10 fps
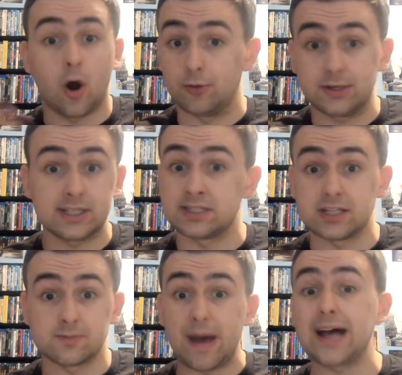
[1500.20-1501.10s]
oh, this isn't
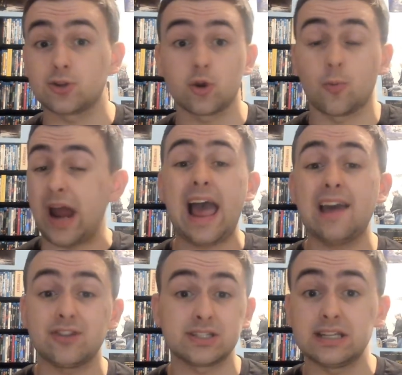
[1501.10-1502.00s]
as bad as the third one, I
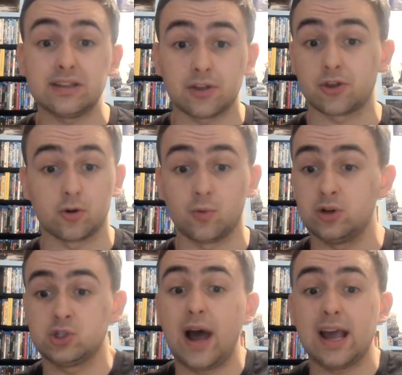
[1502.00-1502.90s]
haven't seen the third
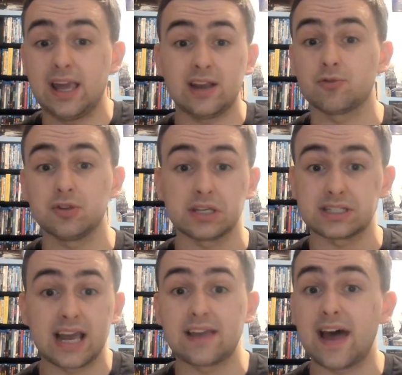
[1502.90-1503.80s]
one, so I can't really
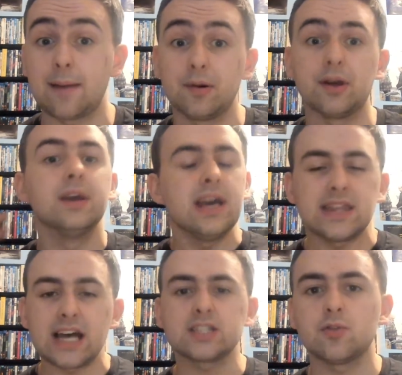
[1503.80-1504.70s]
say that. But
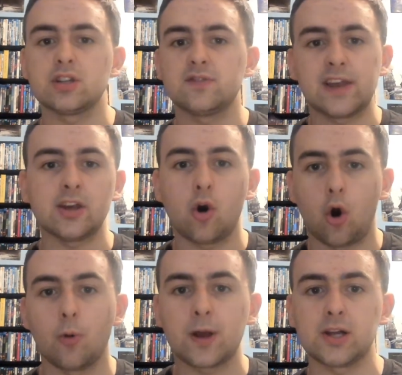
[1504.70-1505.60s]
that's it for this video.
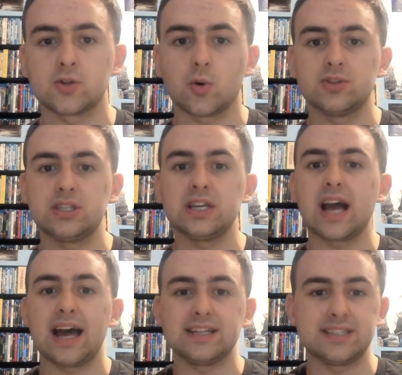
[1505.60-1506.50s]
Hope you guys enjoyed. See you
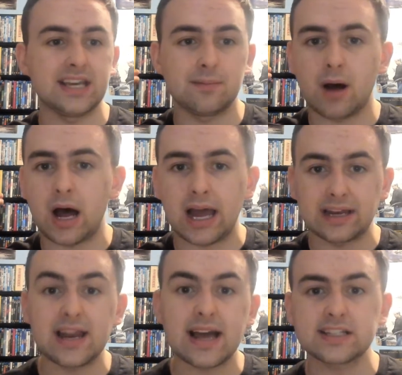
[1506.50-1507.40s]
guys in
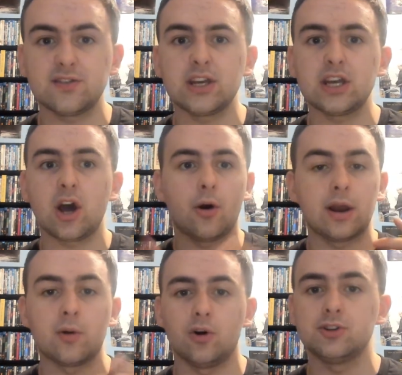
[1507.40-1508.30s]
my next video,
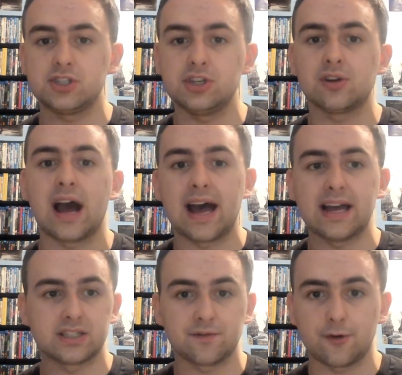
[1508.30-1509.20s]
and I will see you
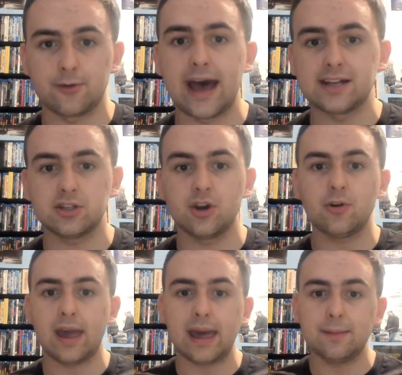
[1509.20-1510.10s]
guys for that.
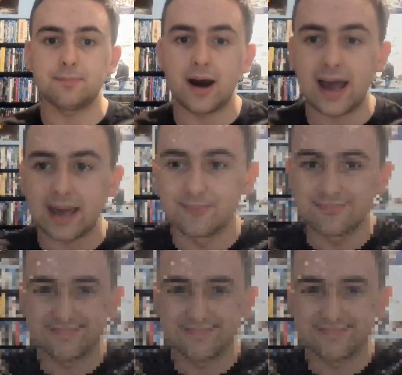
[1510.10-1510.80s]
Okay, bye.